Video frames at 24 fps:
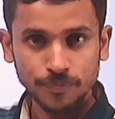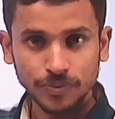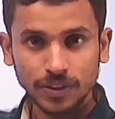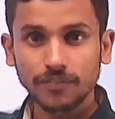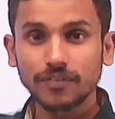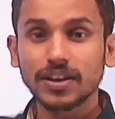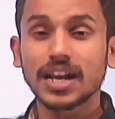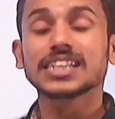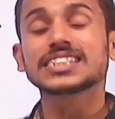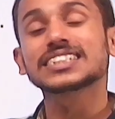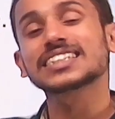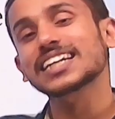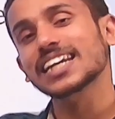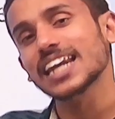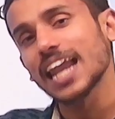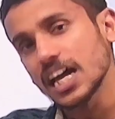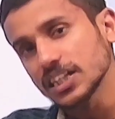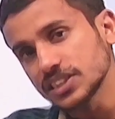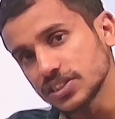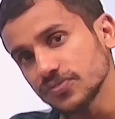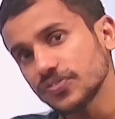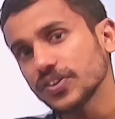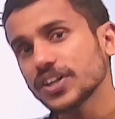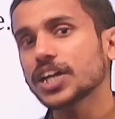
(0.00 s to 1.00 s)
whereas
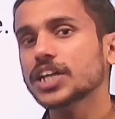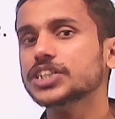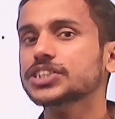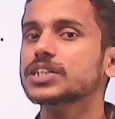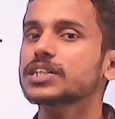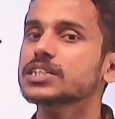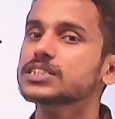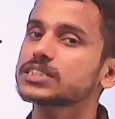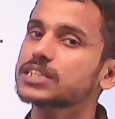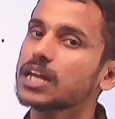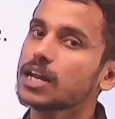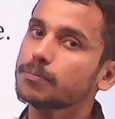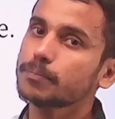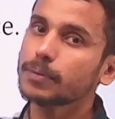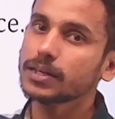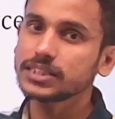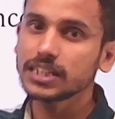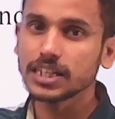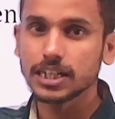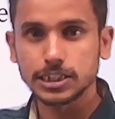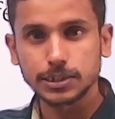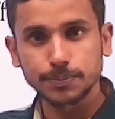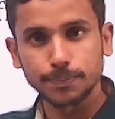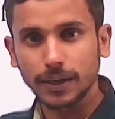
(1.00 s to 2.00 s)
classification is done by
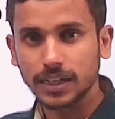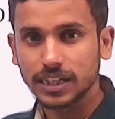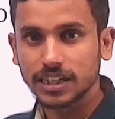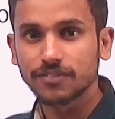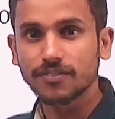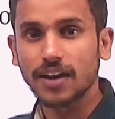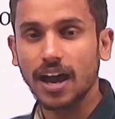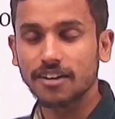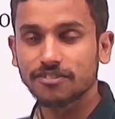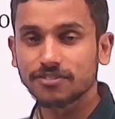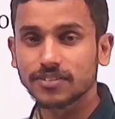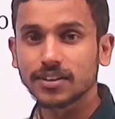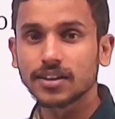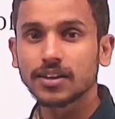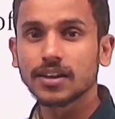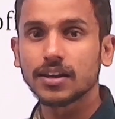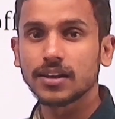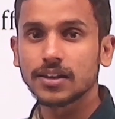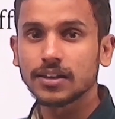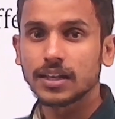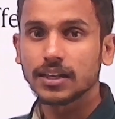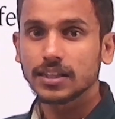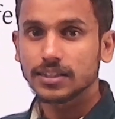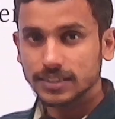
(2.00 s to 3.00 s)
the respective act.
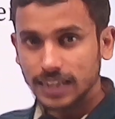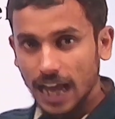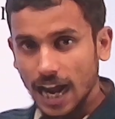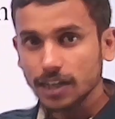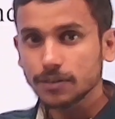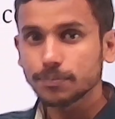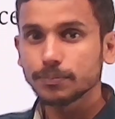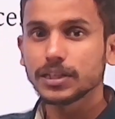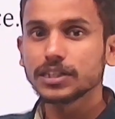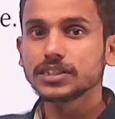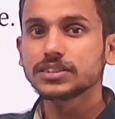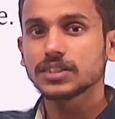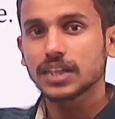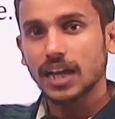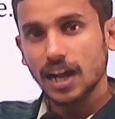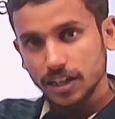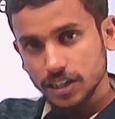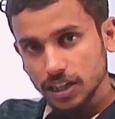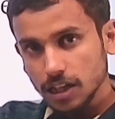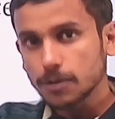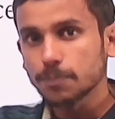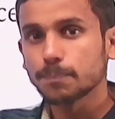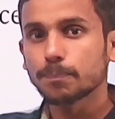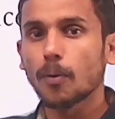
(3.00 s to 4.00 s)
That means
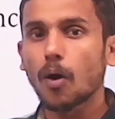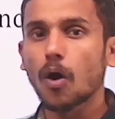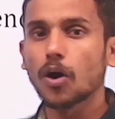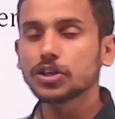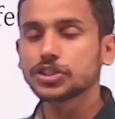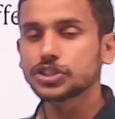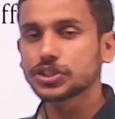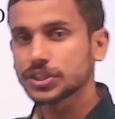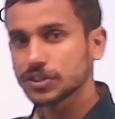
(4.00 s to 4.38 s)
under POSH,